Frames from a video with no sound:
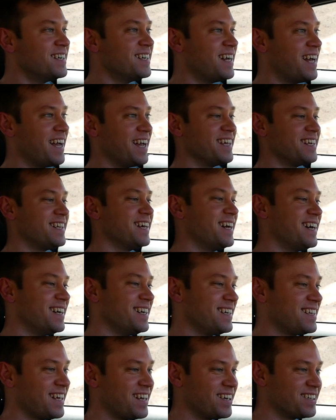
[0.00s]
And uh,
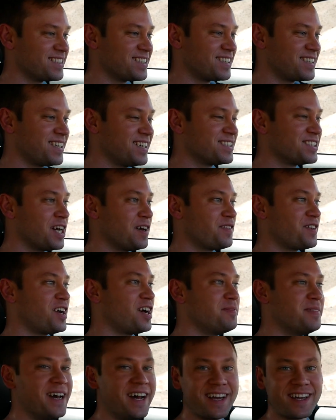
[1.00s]
that also turns off the
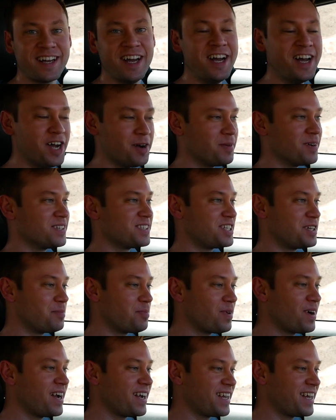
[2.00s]
automatic emergency
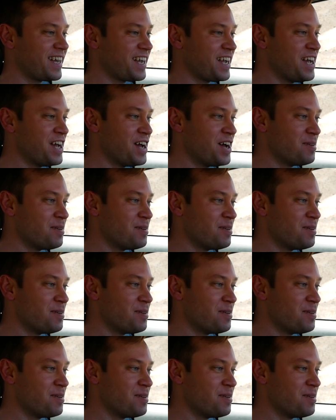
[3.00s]
braking.